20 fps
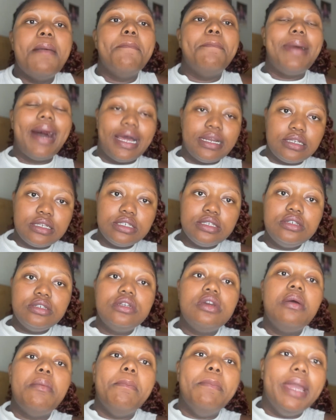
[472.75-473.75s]
But
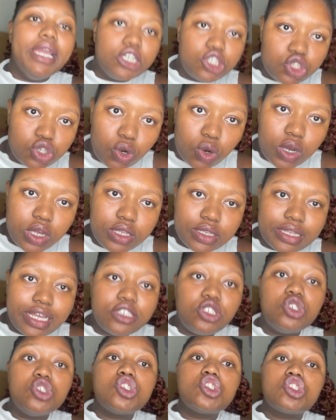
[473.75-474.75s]
make sure
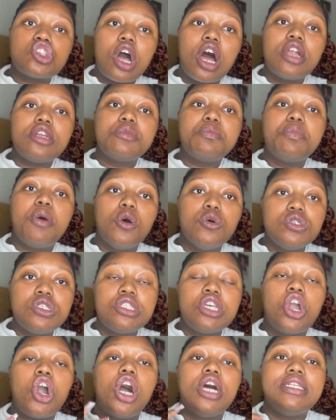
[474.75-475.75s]
that you start
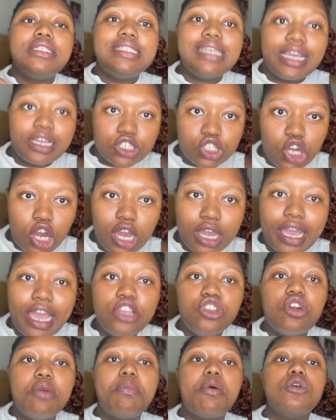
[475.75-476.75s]
posting on TikTok
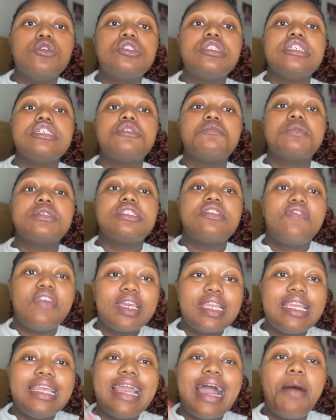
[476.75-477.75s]
and you're posting
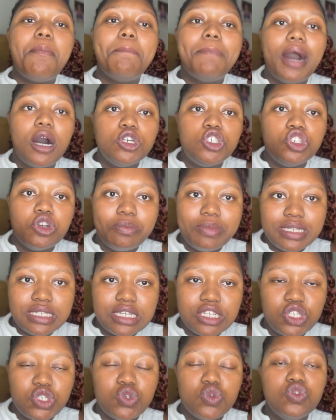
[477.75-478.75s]
specifically about your
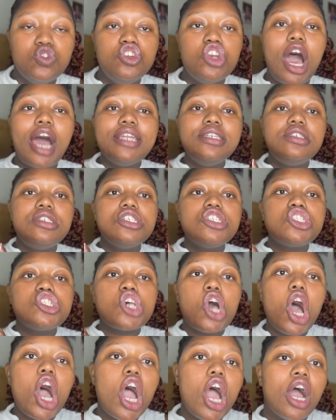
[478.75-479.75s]
business. Do not
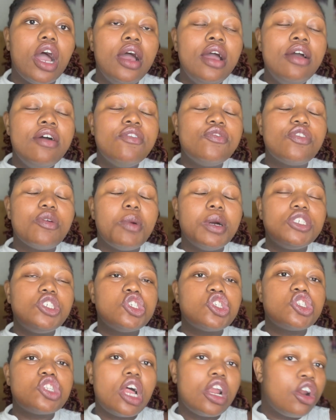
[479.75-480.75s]
deter from what
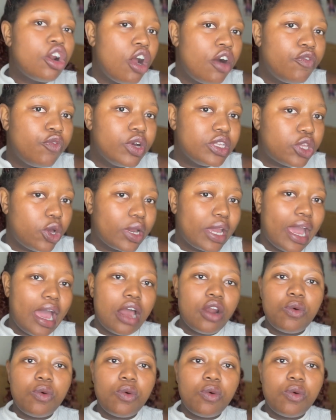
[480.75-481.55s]
you started off with, okay? I don't